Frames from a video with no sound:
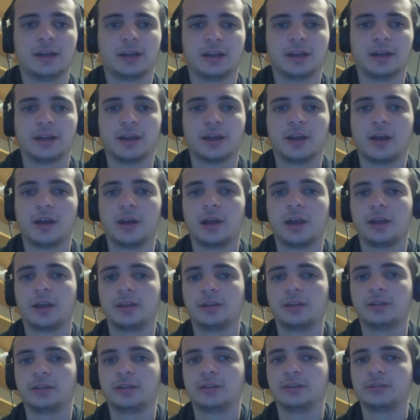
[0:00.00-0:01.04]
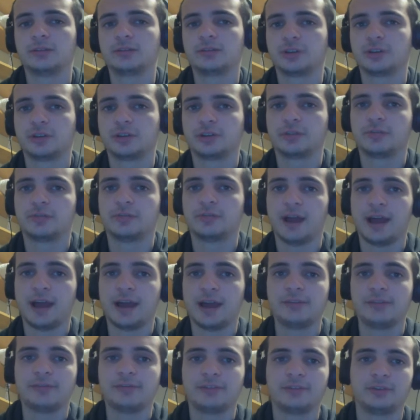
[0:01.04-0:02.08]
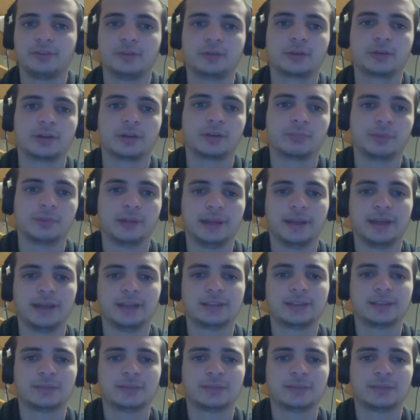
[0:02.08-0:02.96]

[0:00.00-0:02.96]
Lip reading: On turn 5, if you were going to play it,